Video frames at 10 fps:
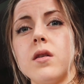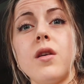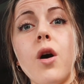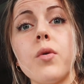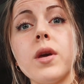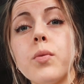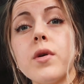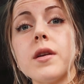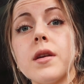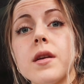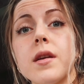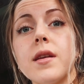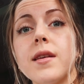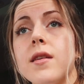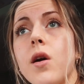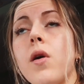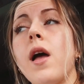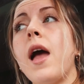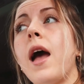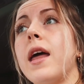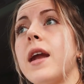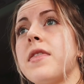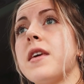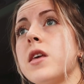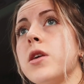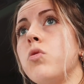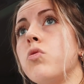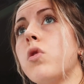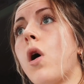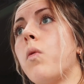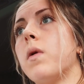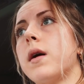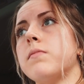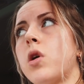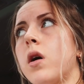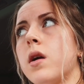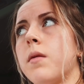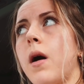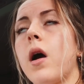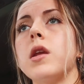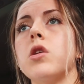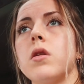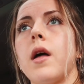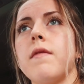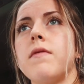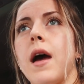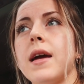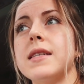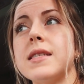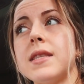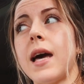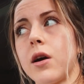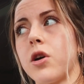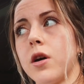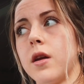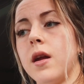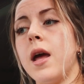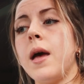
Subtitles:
No, He wouldn't, you know? And I think you know what I'm talking about in your life that isn't that good.